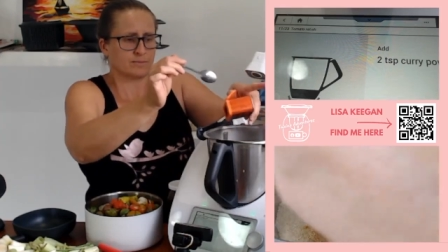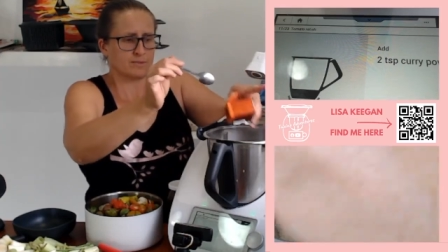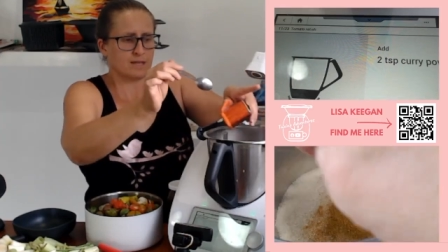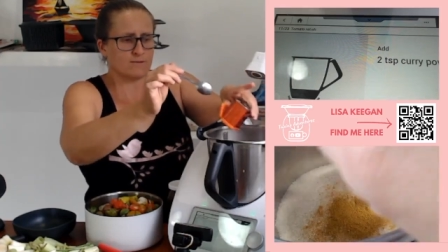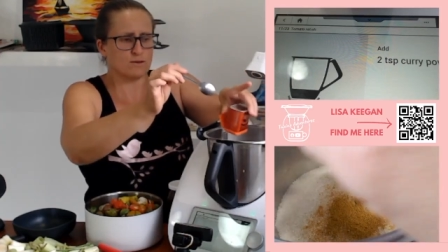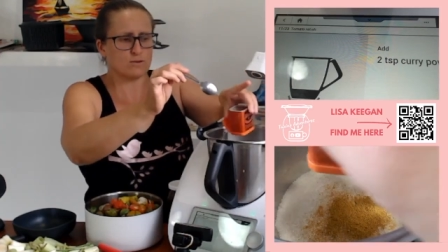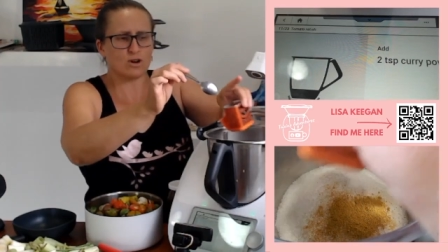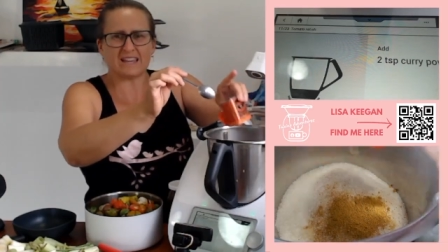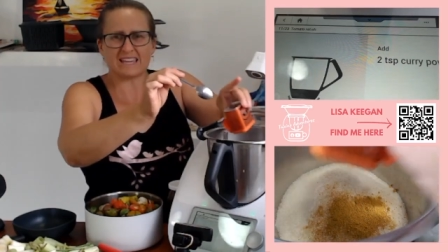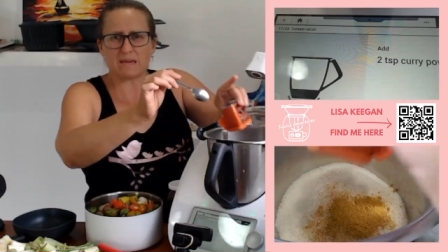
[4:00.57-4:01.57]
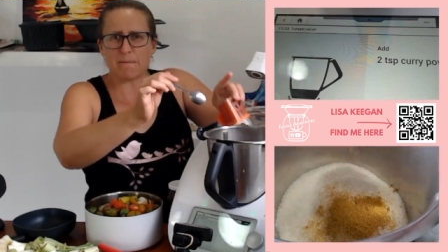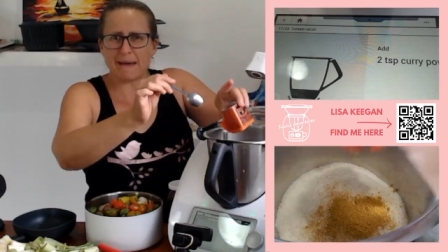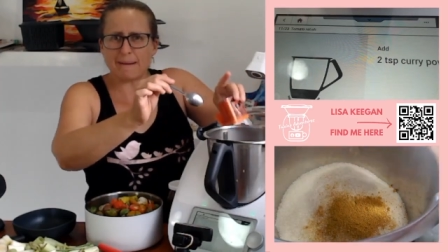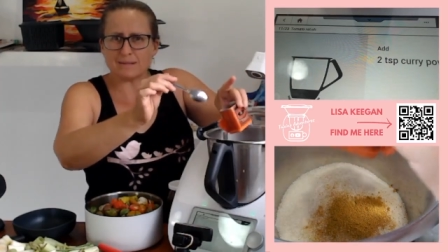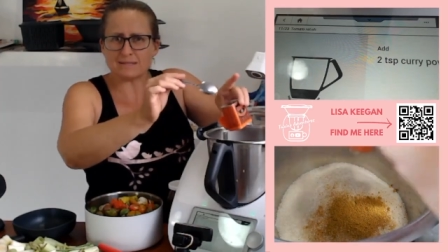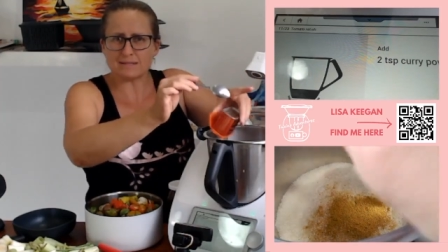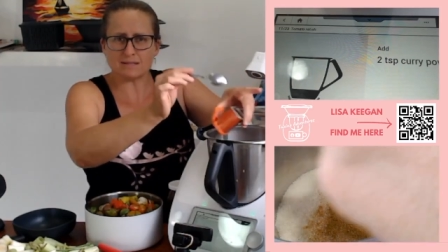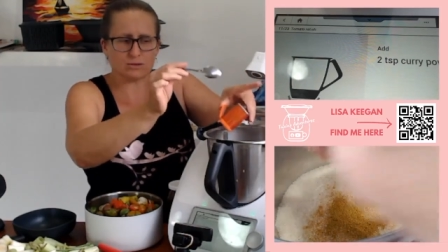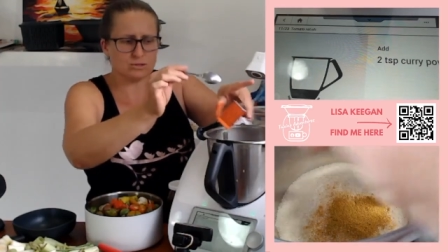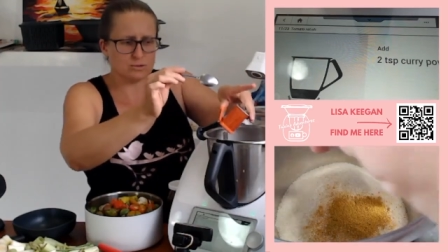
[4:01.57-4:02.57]
If you've got like your Babbers and
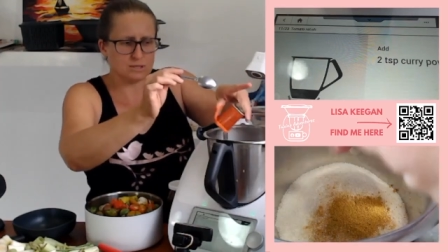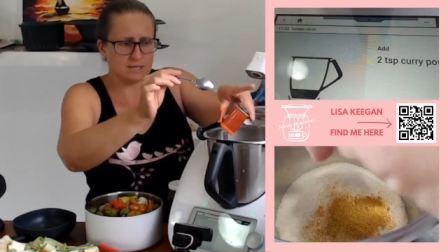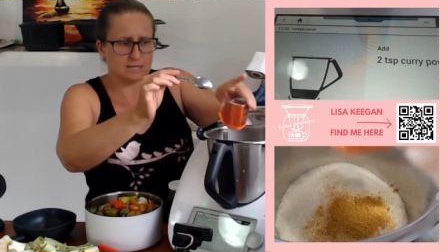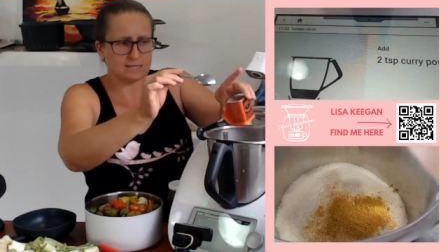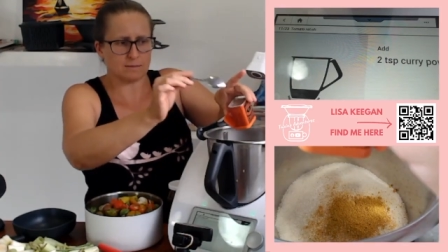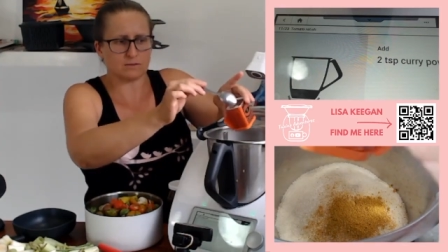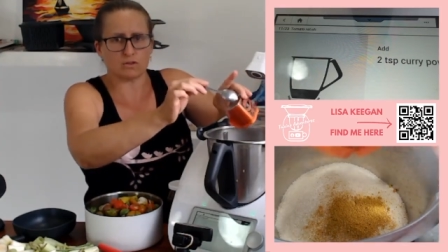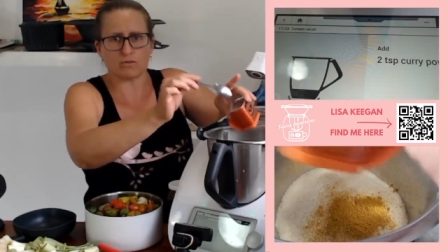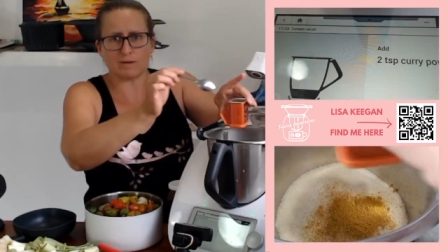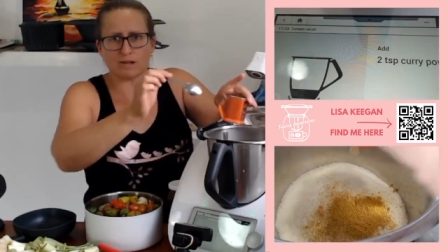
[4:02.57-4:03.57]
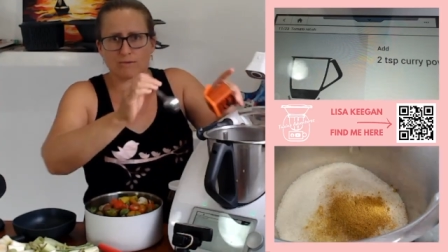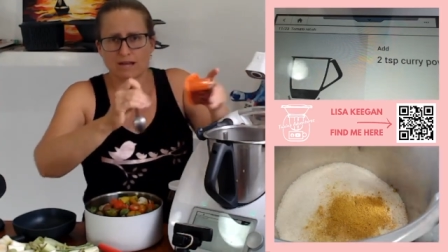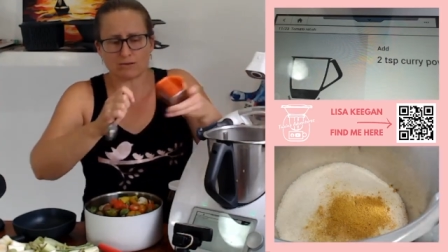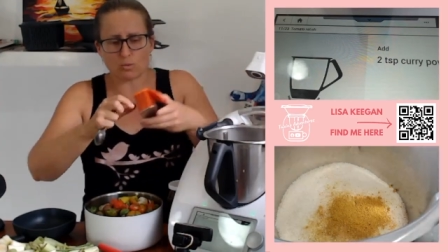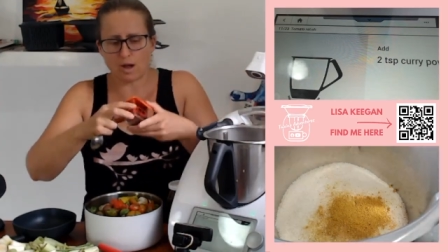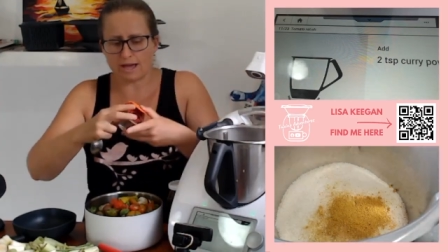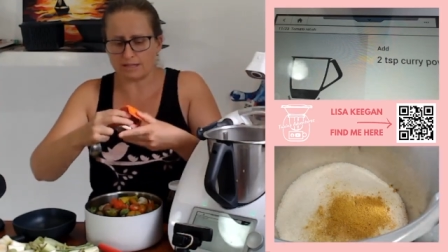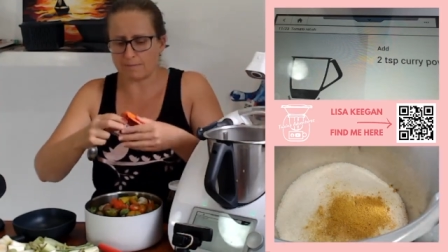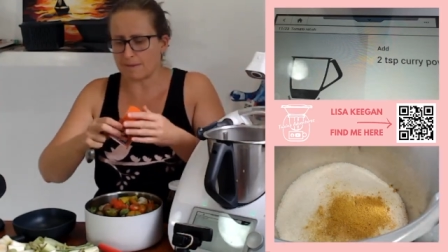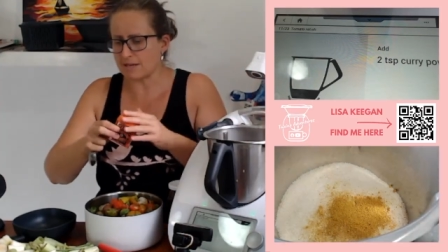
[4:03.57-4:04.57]
those sorts of things, some of you have been around a while
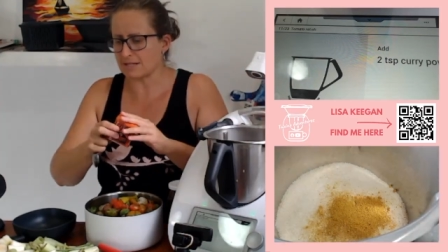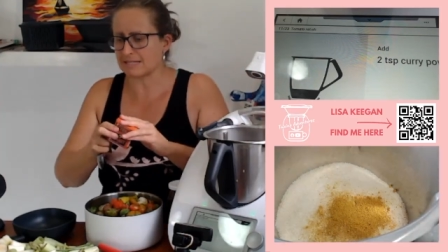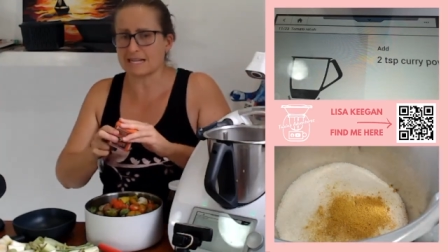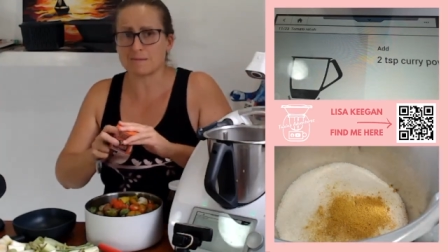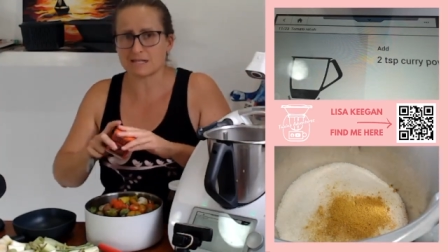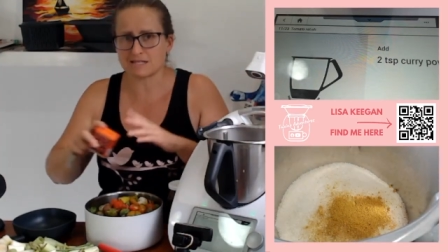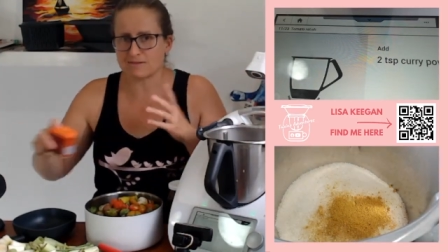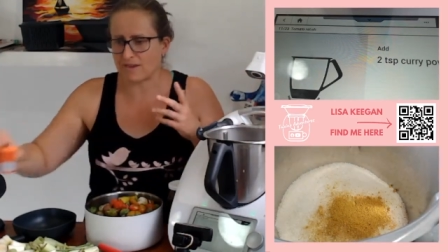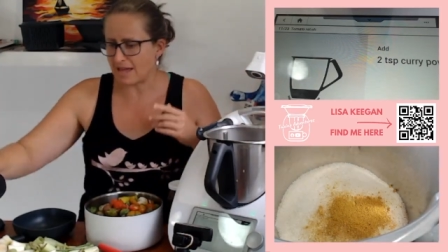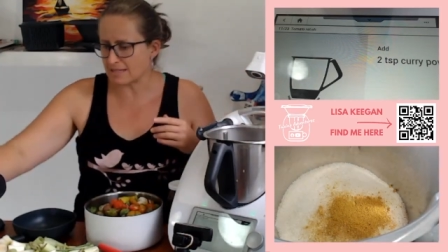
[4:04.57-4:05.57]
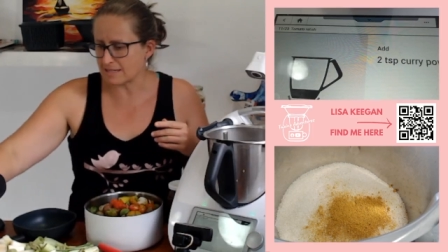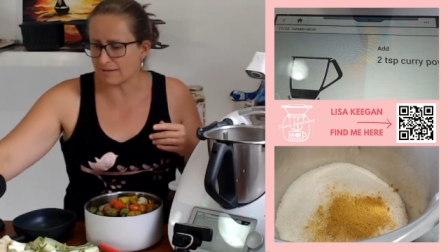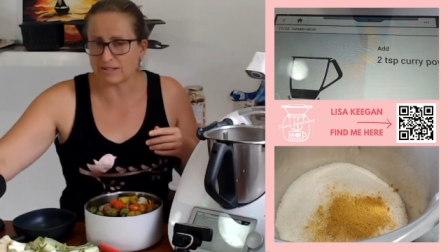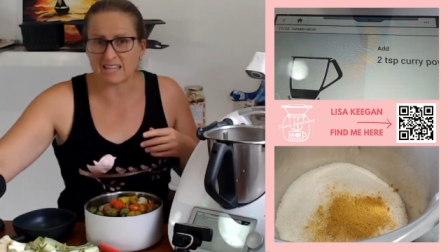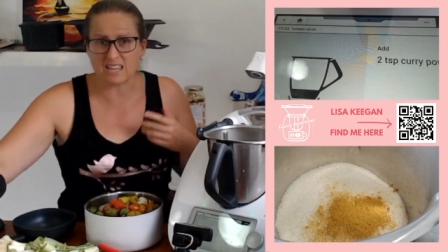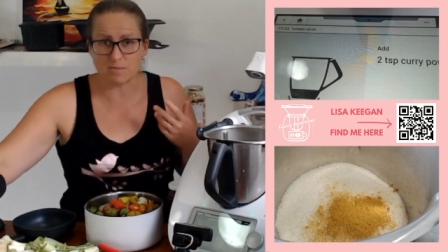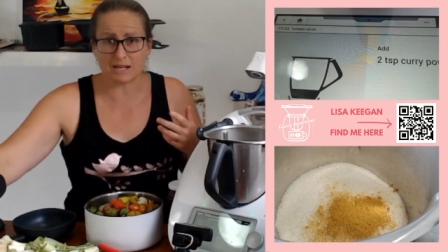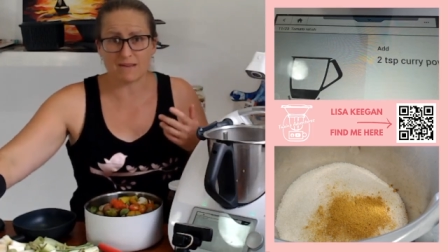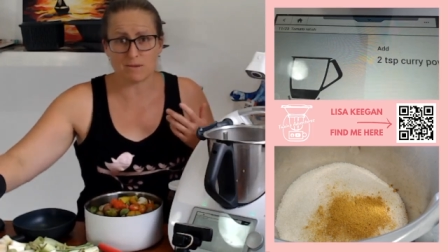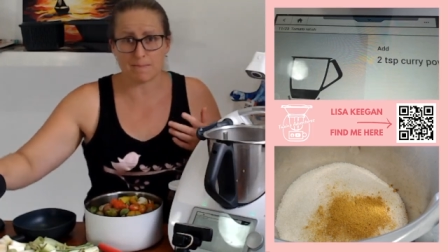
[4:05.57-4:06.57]
and maybe your Skinny Mixers fans and stuff like that, you might
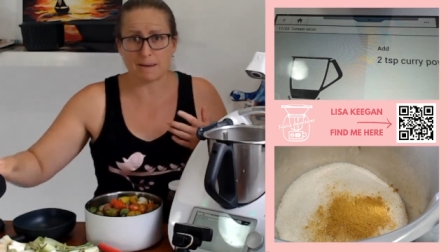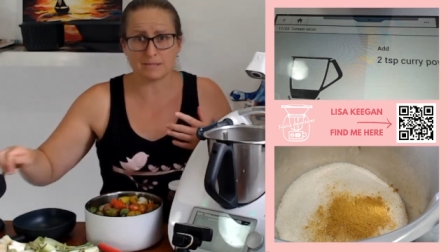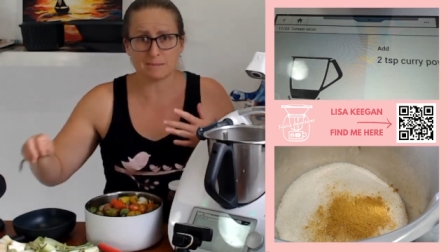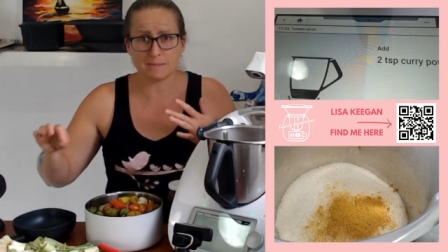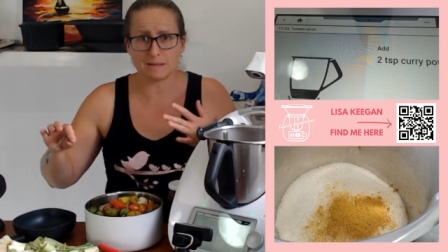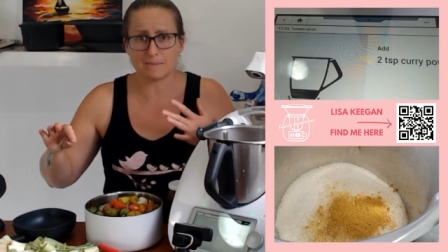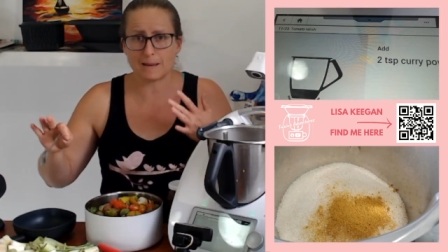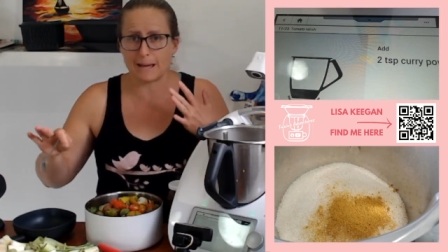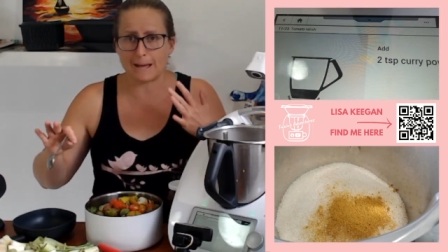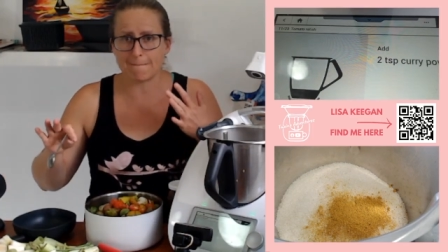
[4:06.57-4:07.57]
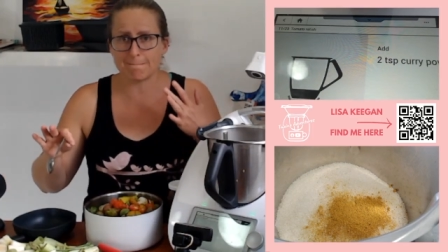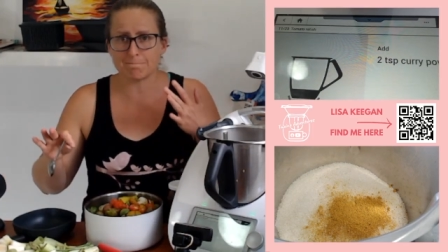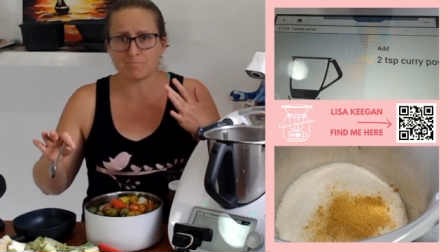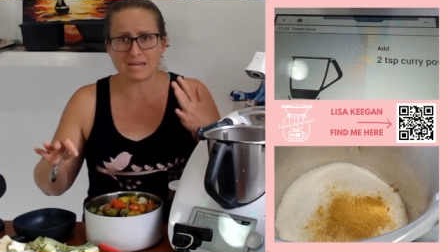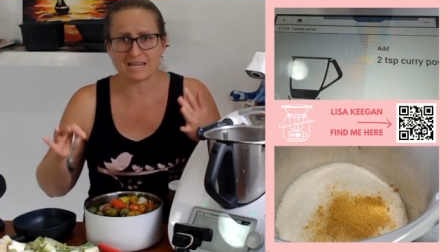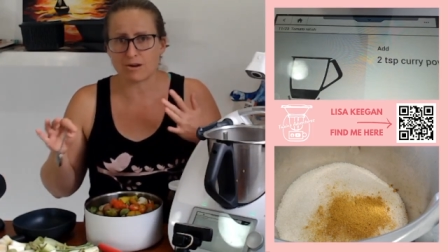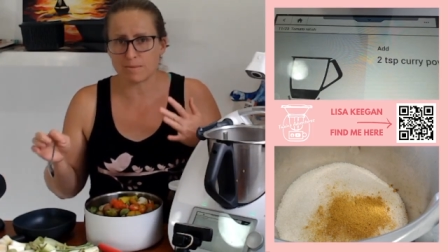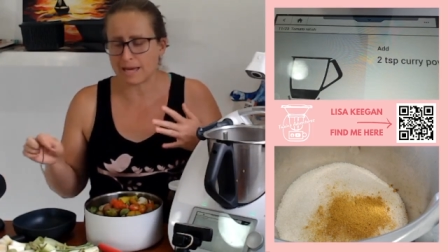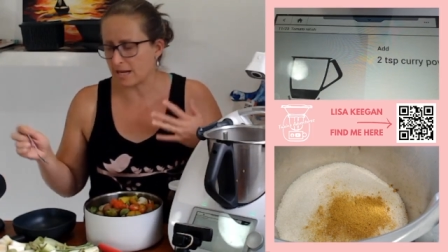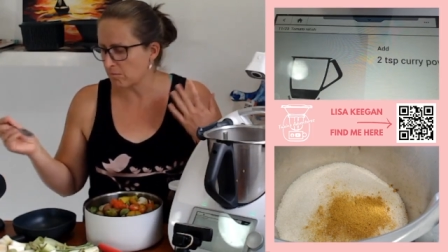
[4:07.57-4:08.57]
have your Babbers meat curry
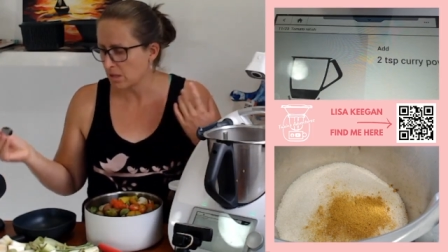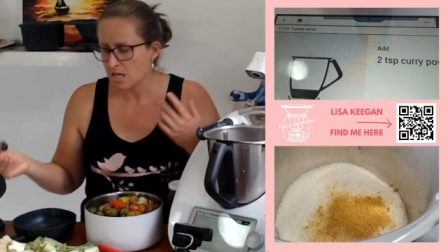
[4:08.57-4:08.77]
powder.